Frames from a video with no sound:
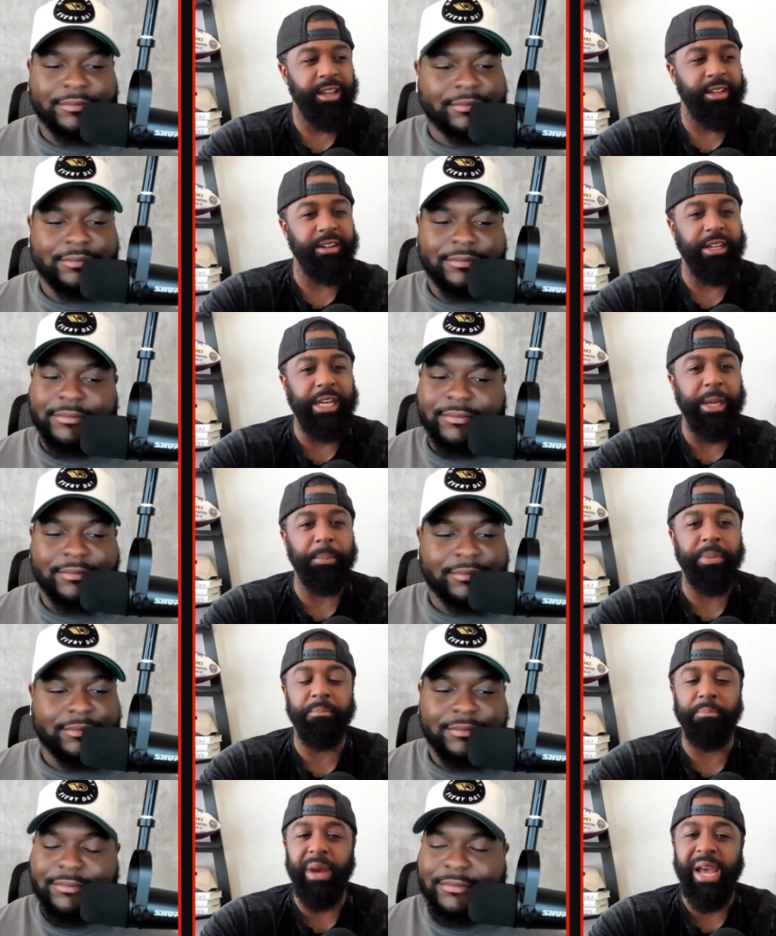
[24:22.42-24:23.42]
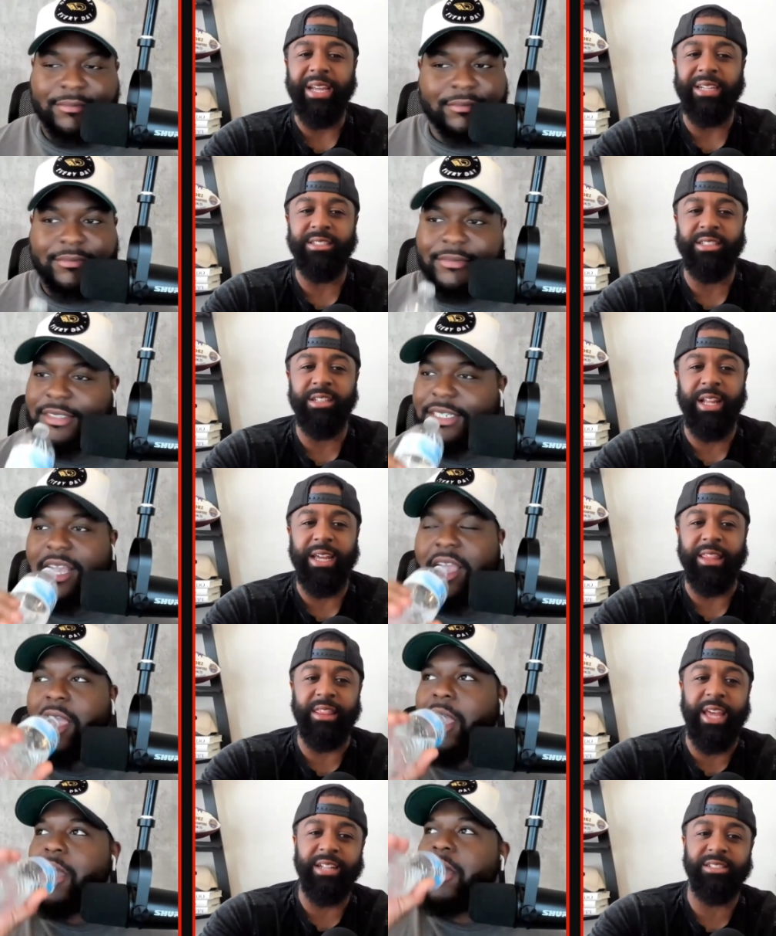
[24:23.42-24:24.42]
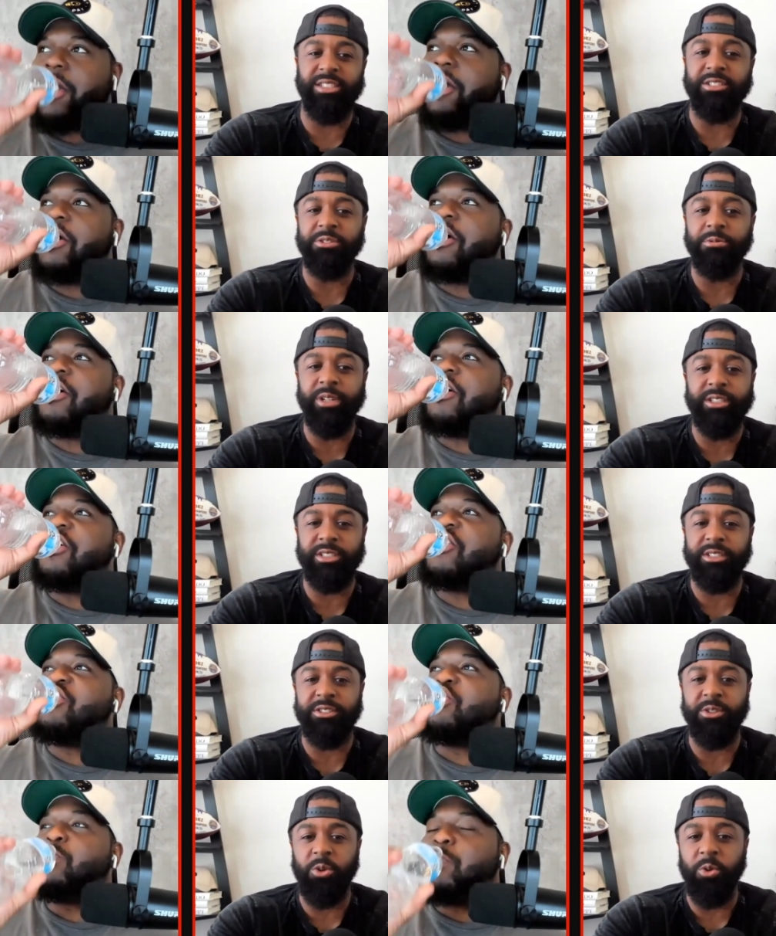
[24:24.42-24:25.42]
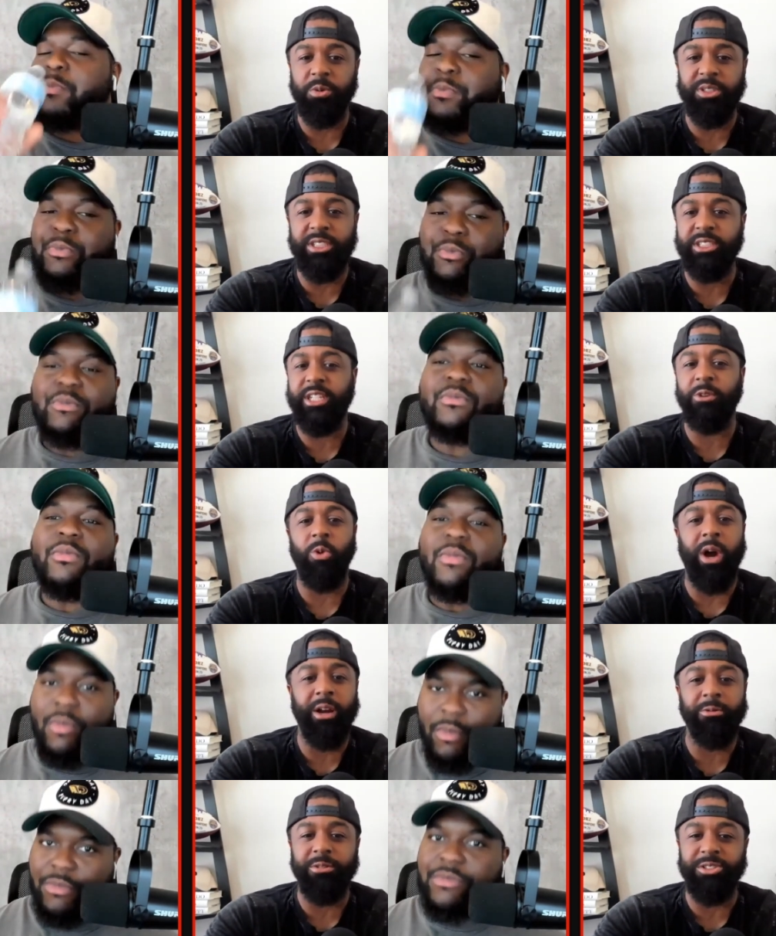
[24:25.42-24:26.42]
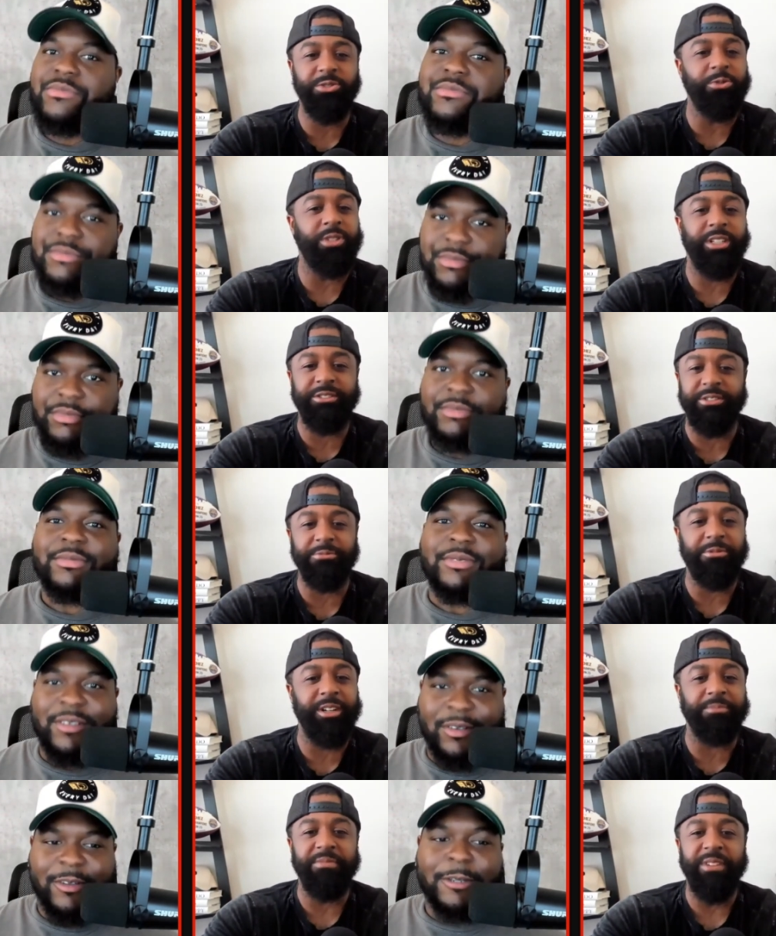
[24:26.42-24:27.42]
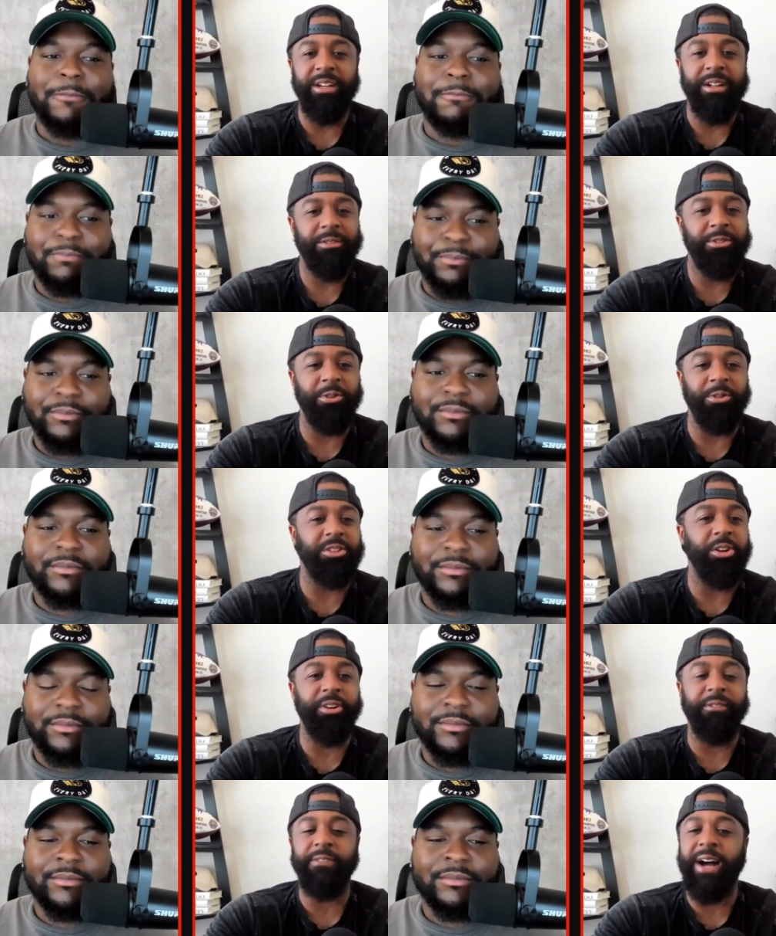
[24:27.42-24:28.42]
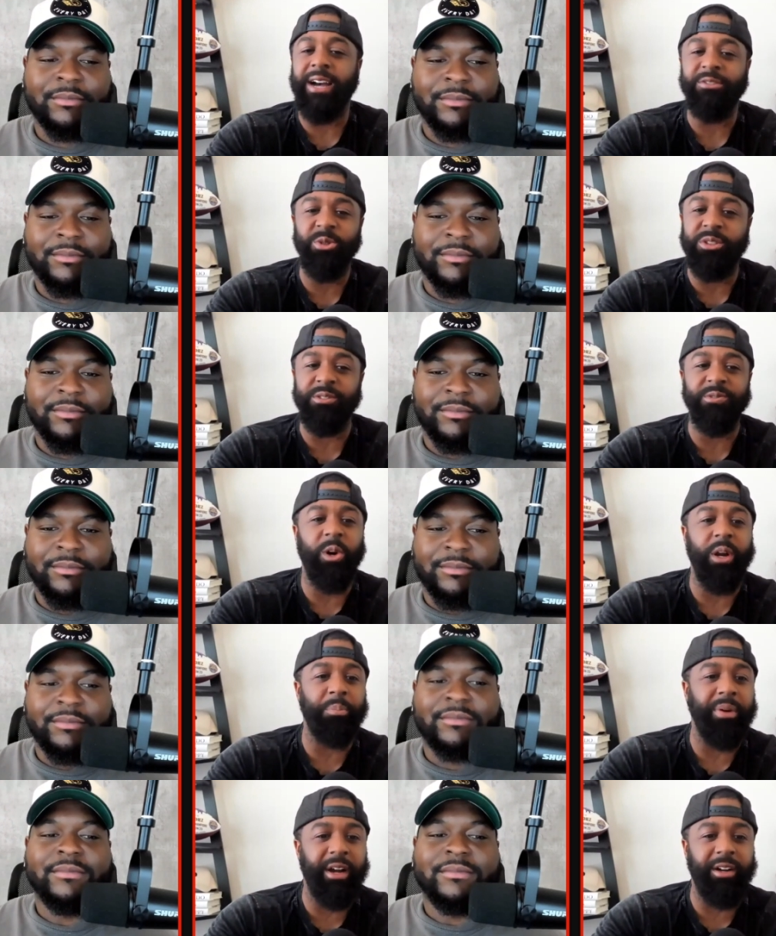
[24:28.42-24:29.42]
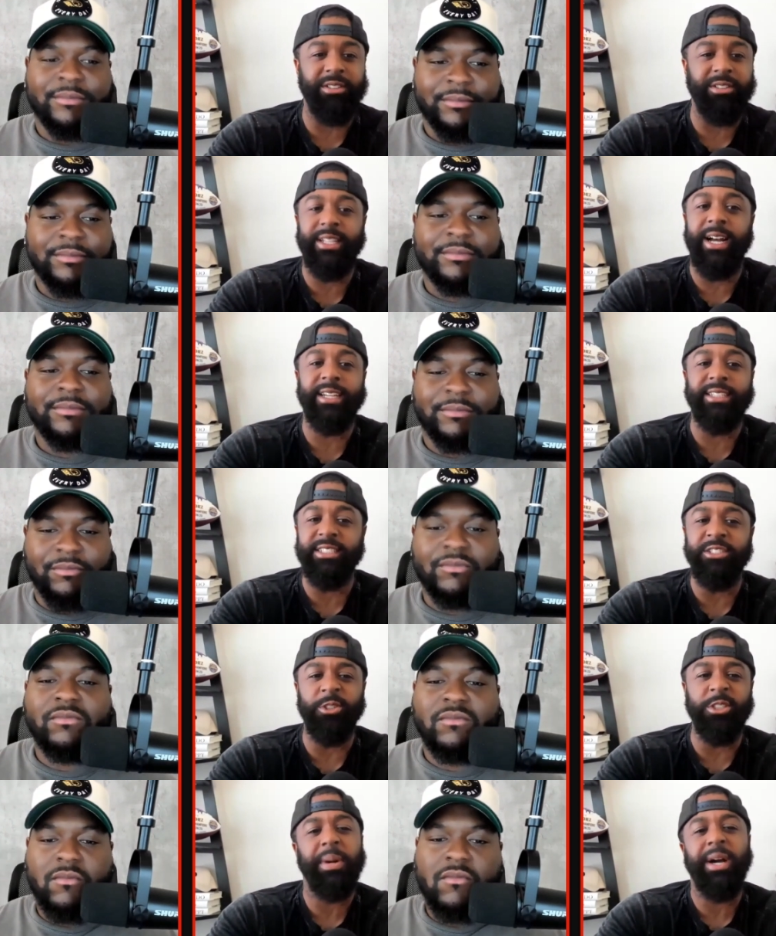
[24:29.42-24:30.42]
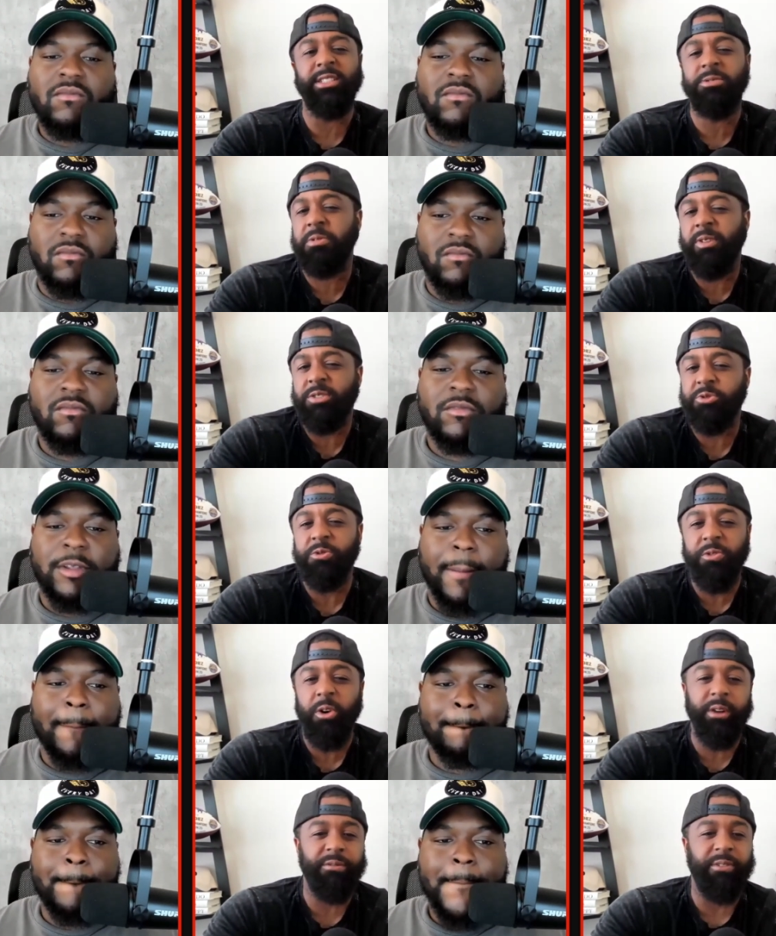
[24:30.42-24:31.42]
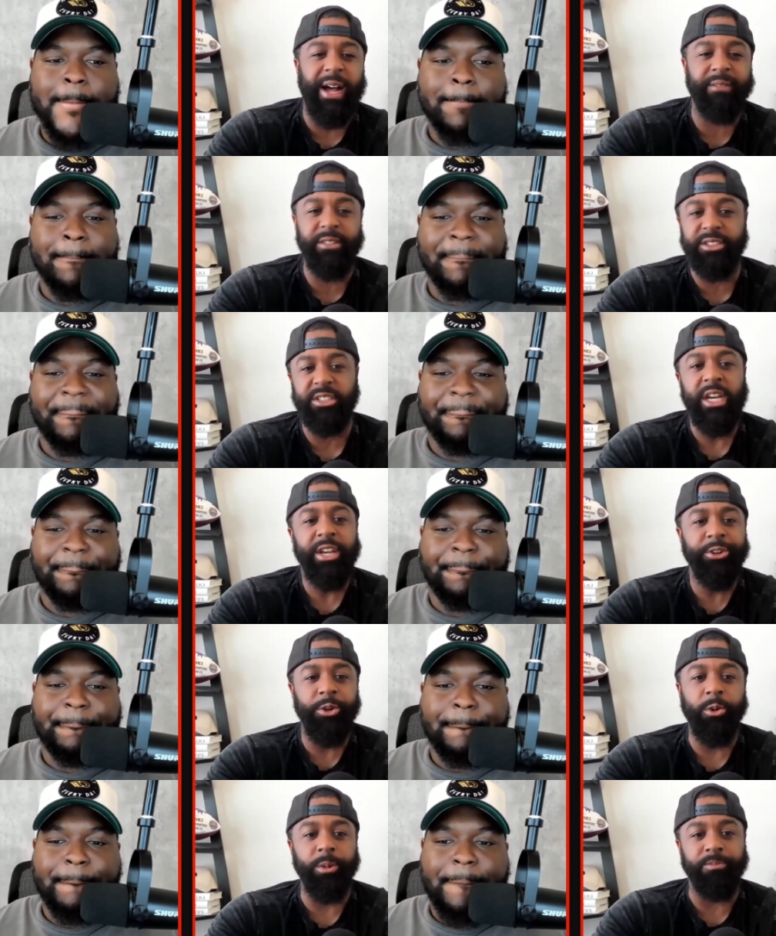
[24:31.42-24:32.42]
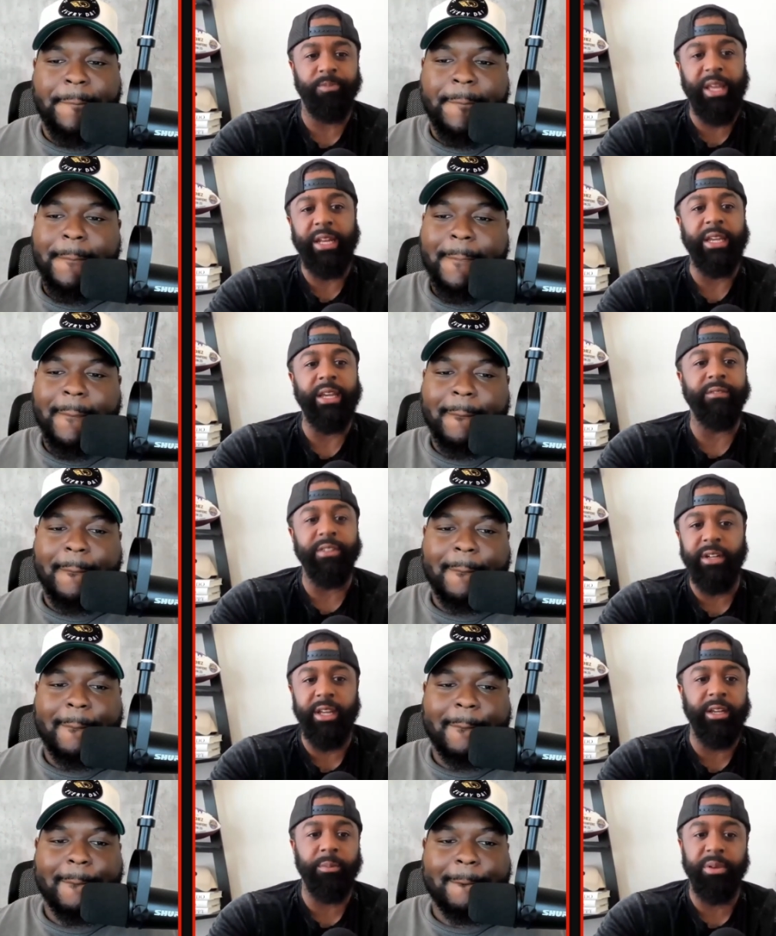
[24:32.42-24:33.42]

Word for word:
Speaker 1: dipping back into like that situation. So TJ Watt was 200 and what you know, 35, 240 pounds. Now he, you know, he's probably somewhere around 245 ish, you know, any given day, depending